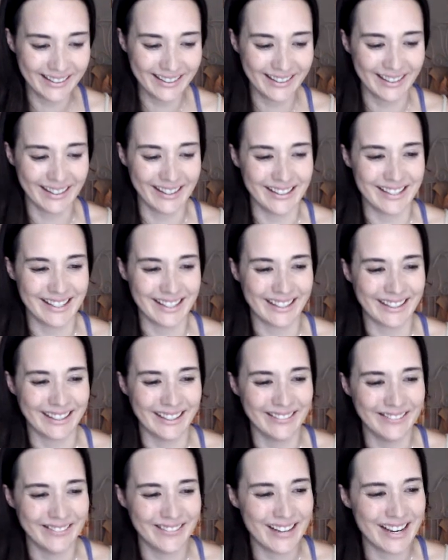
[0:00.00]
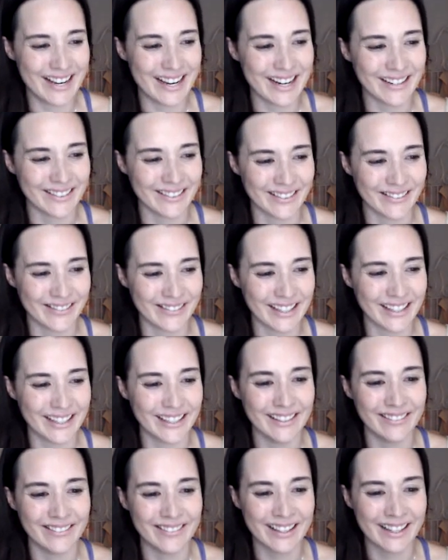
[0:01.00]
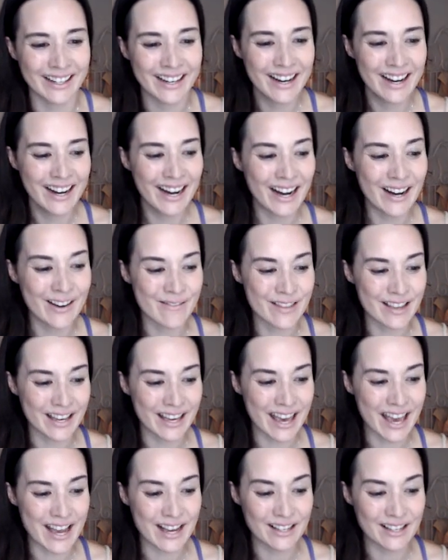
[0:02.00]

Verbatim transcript: Here's a good video reveal of the of the cake.